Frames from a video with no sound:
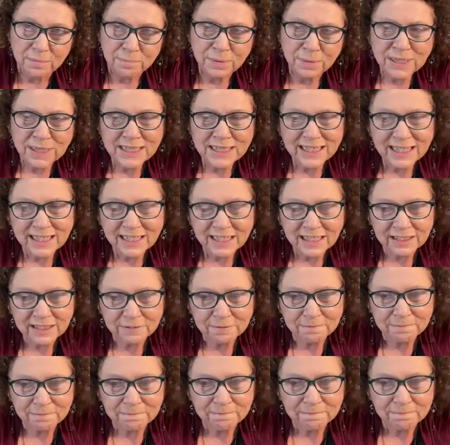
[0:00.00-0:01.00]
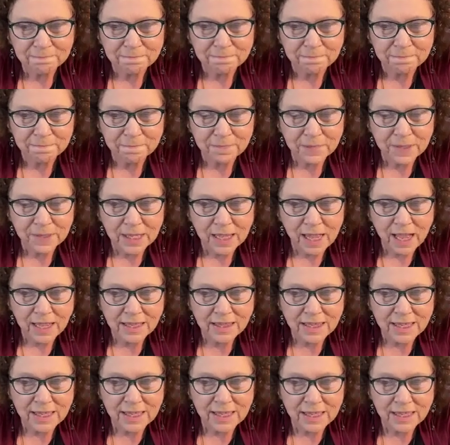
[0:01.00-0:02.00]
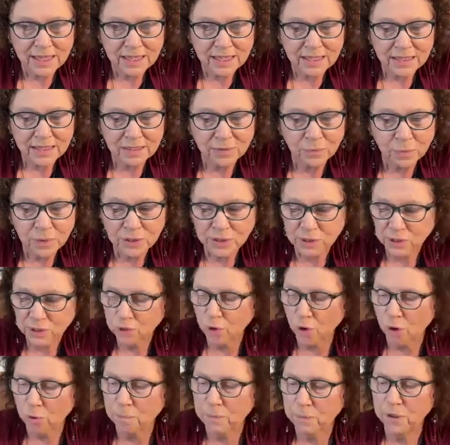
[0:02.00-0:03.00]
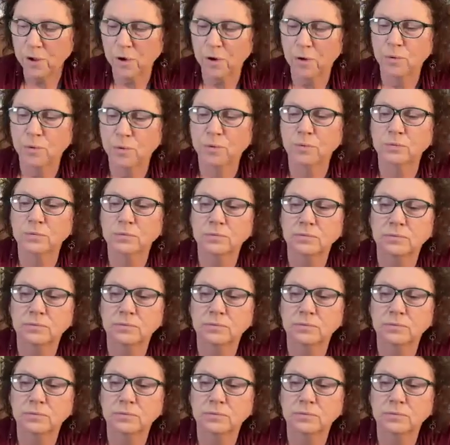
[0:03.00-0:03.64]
But I think with Scorpio,